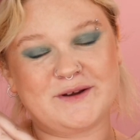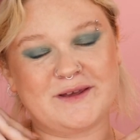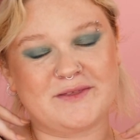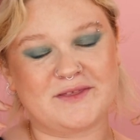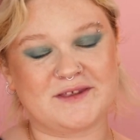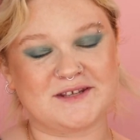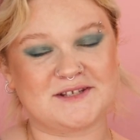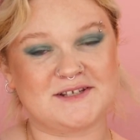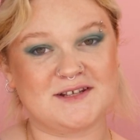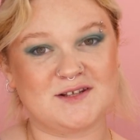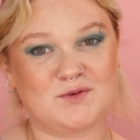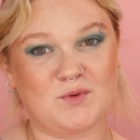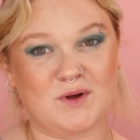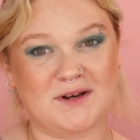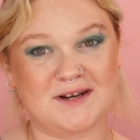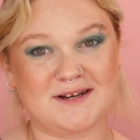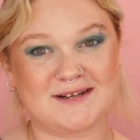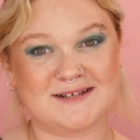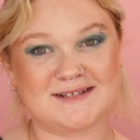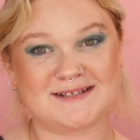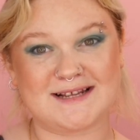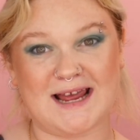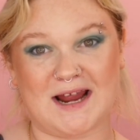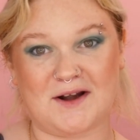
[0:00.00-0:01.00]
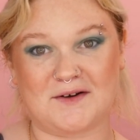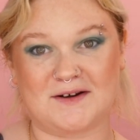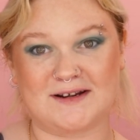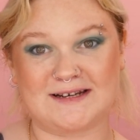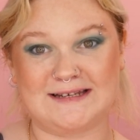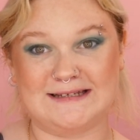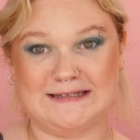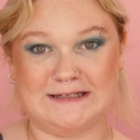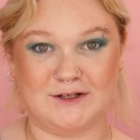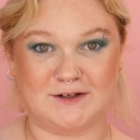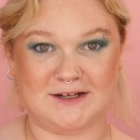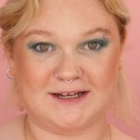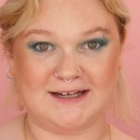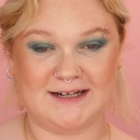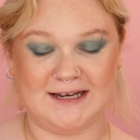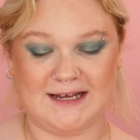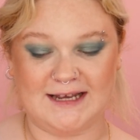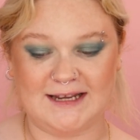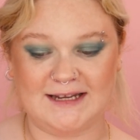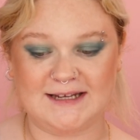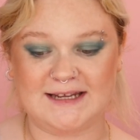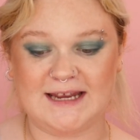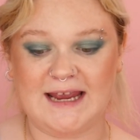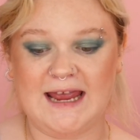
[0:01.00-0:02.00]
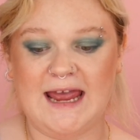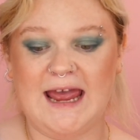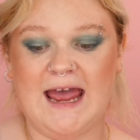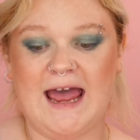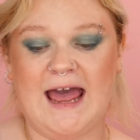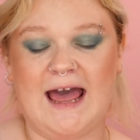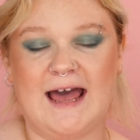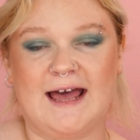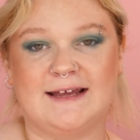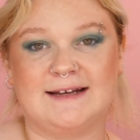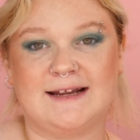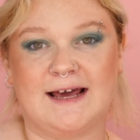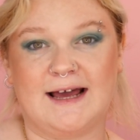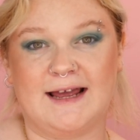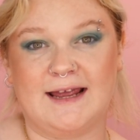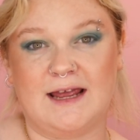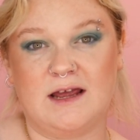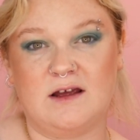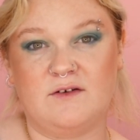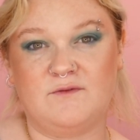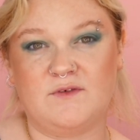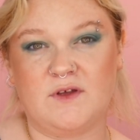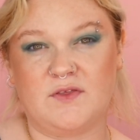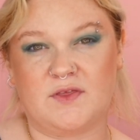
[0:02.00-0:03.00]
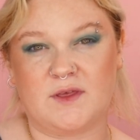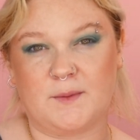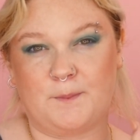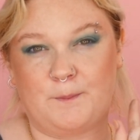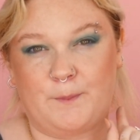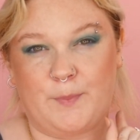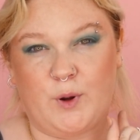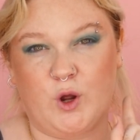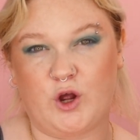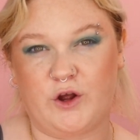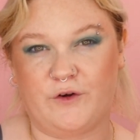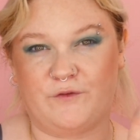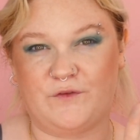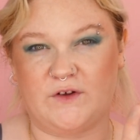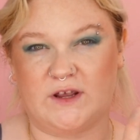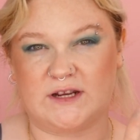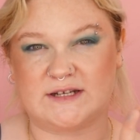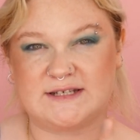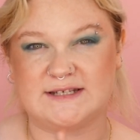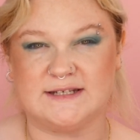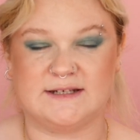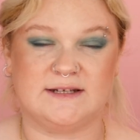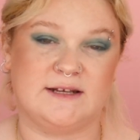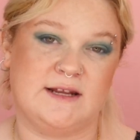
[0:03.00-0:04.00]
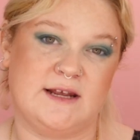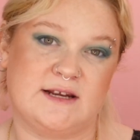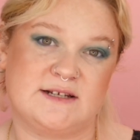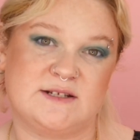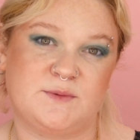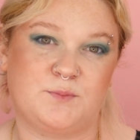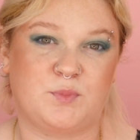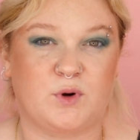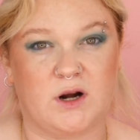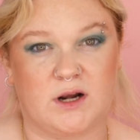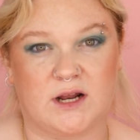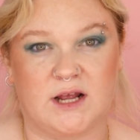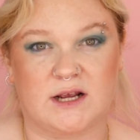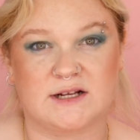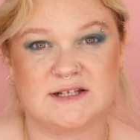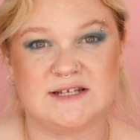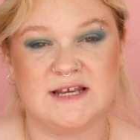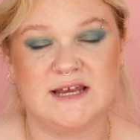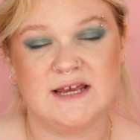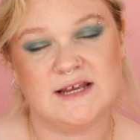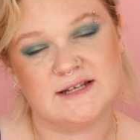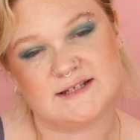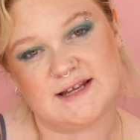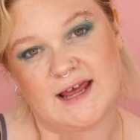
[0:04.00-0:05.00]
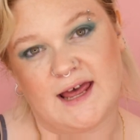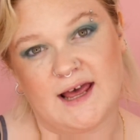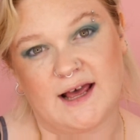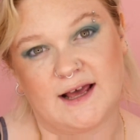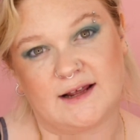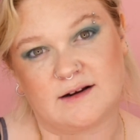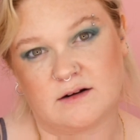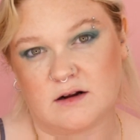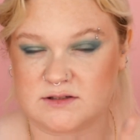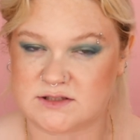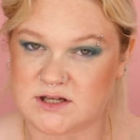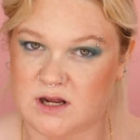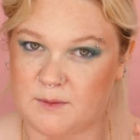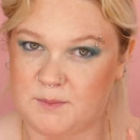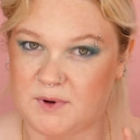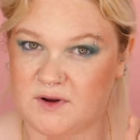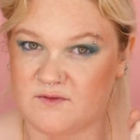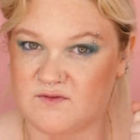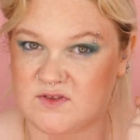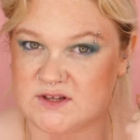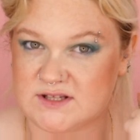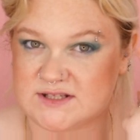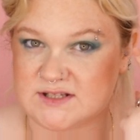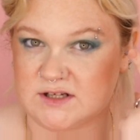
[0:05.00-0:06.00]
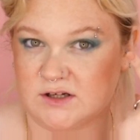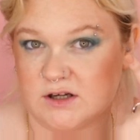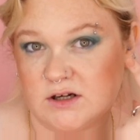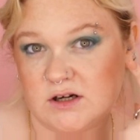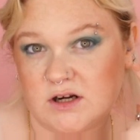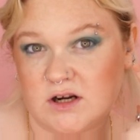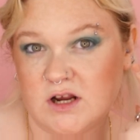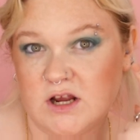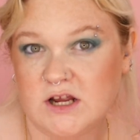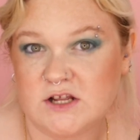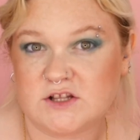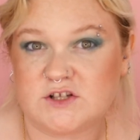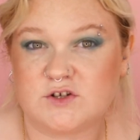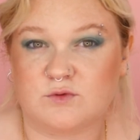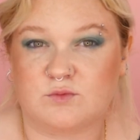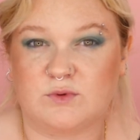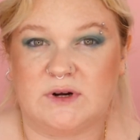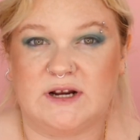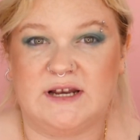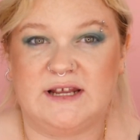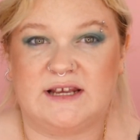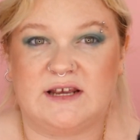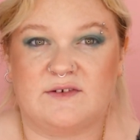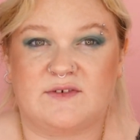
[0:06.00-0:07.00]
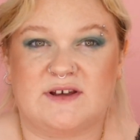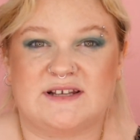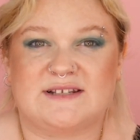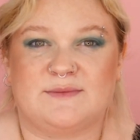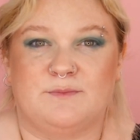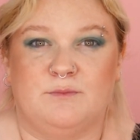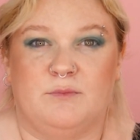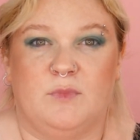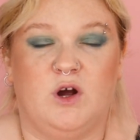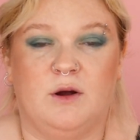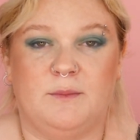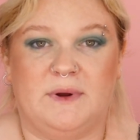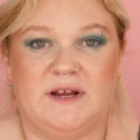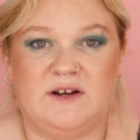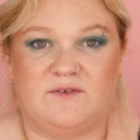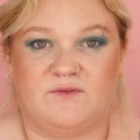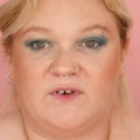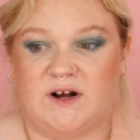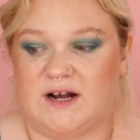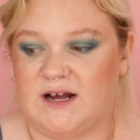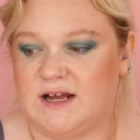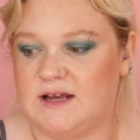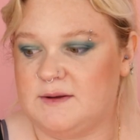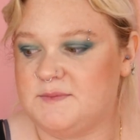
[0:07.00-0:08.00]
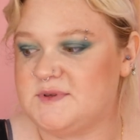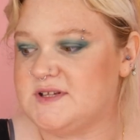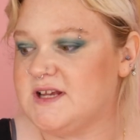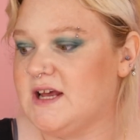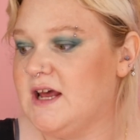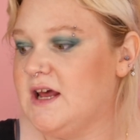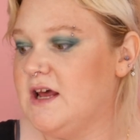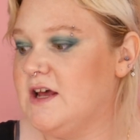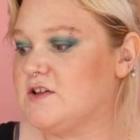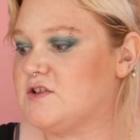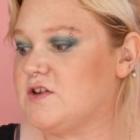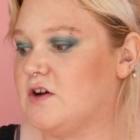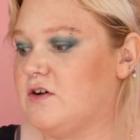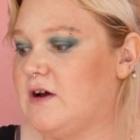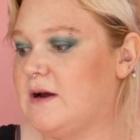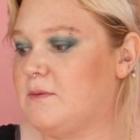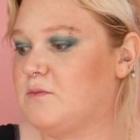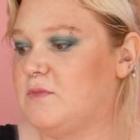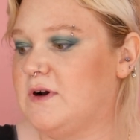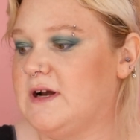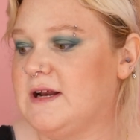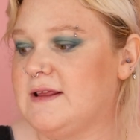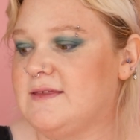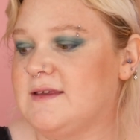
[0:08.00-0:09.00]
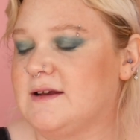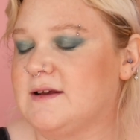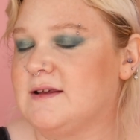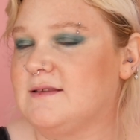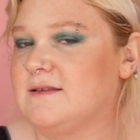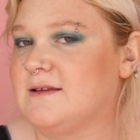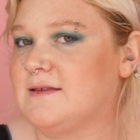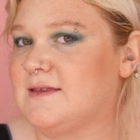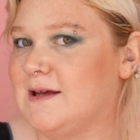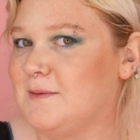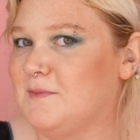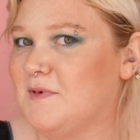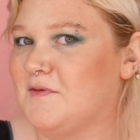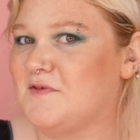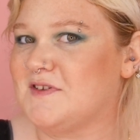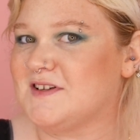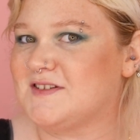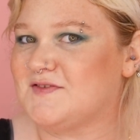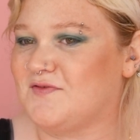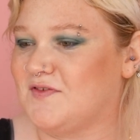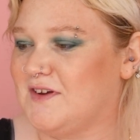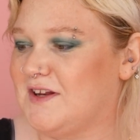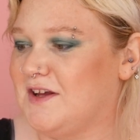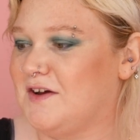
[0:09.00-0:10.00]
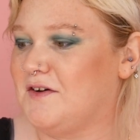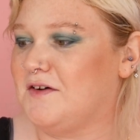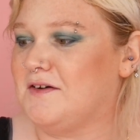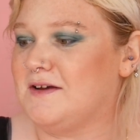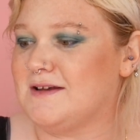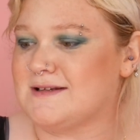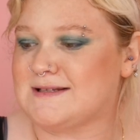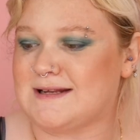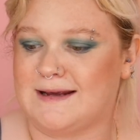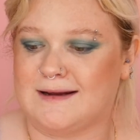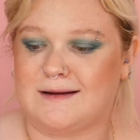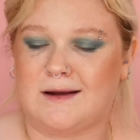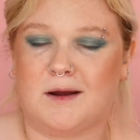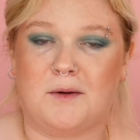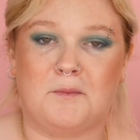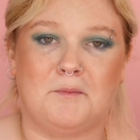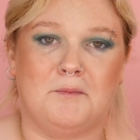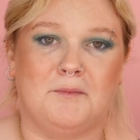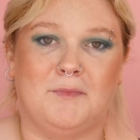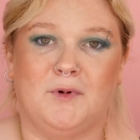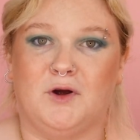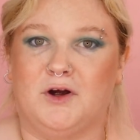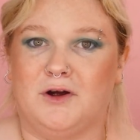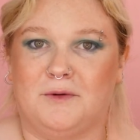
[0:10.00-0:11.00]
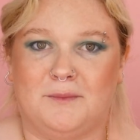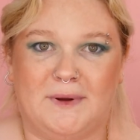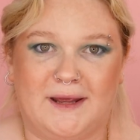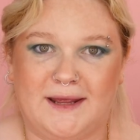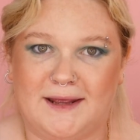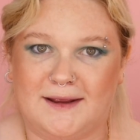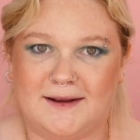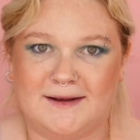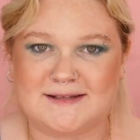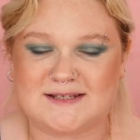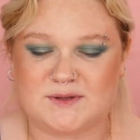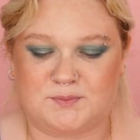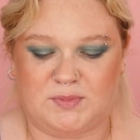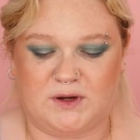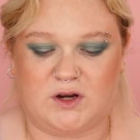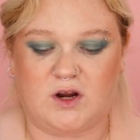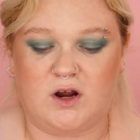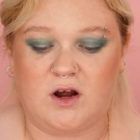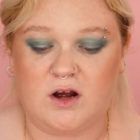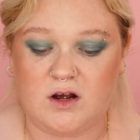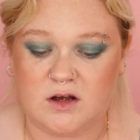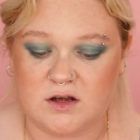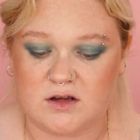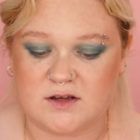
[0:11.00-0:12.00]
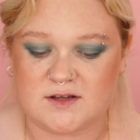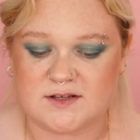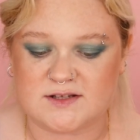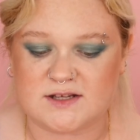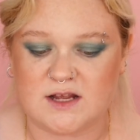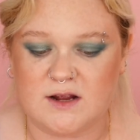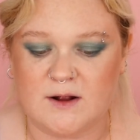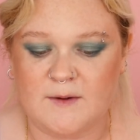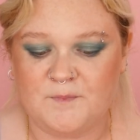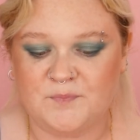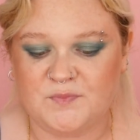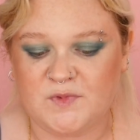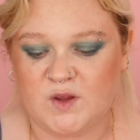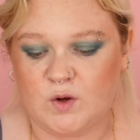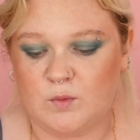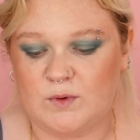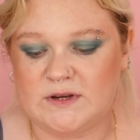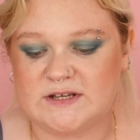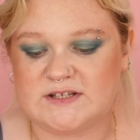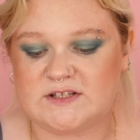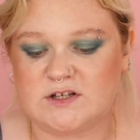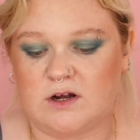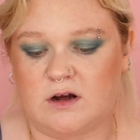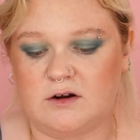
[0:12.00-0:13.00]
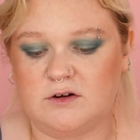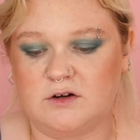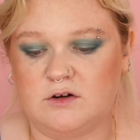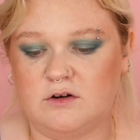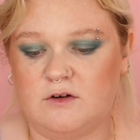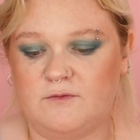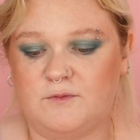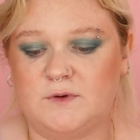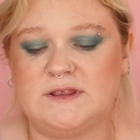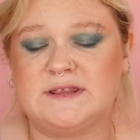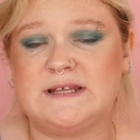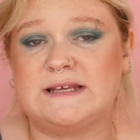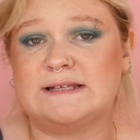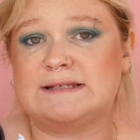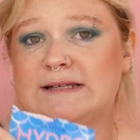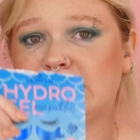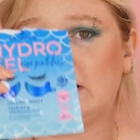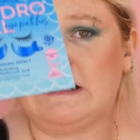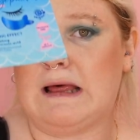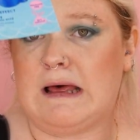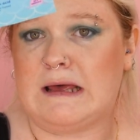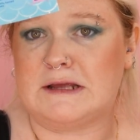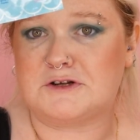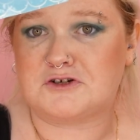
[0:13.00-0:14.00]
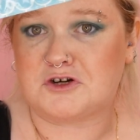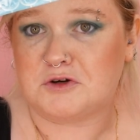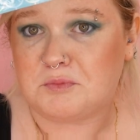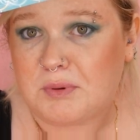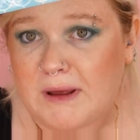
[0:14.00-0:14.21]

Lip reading: this is what it is currently looking like, and I have the perfect next product to add on top of this look to really give us mermaid vibes. So I'm really thinking the theme of this video is like mermaids, because we started off with these little hydro